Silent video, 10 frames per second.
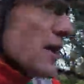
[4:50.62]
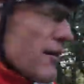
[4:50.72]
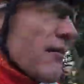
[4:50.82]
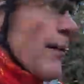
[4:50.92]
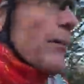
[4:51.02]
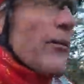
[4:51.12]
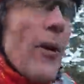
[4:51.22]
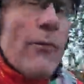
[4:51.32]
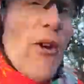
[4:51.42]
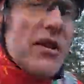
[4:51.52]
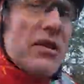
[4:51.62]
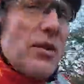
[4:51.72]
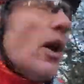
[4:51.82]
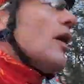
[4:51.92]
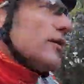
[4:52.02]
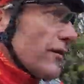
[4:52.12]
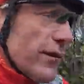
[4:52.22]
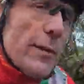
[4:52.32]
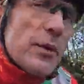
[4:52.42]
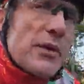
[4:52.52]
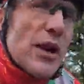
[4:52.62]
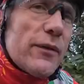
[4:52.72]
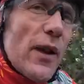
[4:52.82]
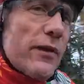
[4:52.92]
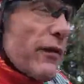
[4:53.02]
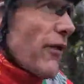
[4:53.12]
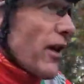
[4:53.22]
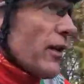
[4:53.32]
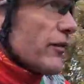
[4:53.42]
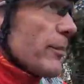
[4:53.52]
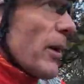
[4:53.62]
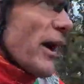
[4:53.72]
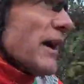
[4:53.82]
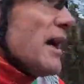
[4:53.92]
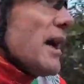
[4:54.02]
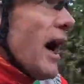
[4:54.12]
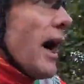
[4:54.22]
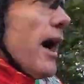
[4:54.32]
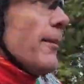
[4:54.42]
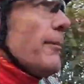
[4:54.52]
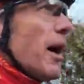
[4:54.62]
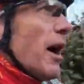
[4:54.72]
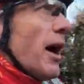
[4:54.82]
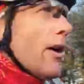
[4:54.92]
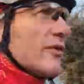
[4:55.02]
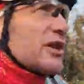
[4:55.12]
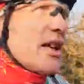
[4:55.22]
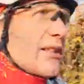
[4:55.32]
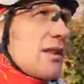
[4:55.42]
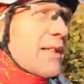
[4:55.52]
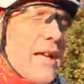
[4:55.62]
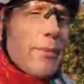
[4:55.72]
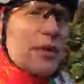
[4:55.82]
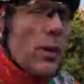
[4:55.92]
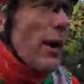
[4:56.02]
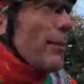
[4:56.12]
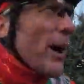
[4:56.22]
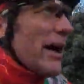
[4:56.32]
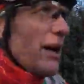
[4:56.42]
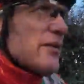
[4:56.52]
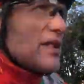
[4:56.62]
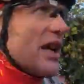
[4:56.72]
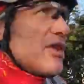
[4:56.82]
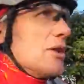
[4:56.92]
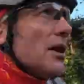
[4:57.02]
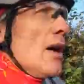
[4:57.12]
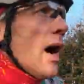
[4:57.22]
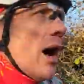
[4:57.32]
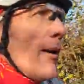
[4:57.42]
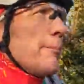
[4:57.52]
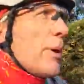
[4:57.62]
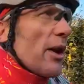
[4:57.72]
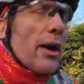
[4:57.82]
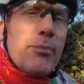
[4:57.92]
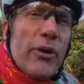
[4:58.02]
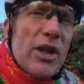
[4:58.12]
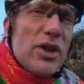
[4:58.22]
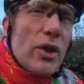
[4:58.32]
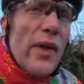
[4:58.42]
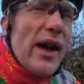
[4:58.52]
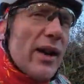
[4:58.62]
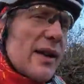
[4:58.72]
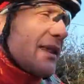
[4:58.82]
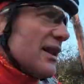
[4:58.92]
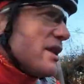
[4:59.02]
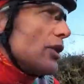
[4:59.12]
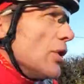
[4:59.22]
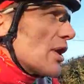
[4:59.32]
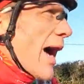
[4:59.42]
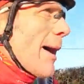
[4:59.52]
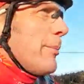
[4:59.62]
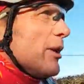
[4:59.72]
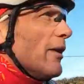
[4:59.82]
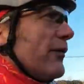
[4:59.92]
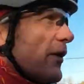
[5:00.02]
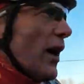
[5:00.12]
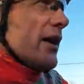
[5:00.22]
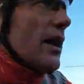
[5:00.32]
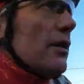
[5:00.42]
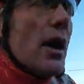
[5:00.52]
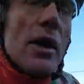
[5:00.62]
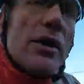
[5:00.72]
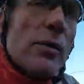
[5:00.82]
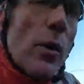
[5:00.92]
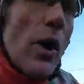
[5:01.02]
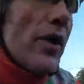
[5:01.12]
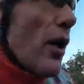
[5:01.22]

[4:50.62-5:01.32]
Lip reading: grabbed the front brake too hard and flipped himself over the front of the bike. Obviously I don't think he was quite paying enough attention, but I'm pretty sure that kind of thing could happen if you know, you weren't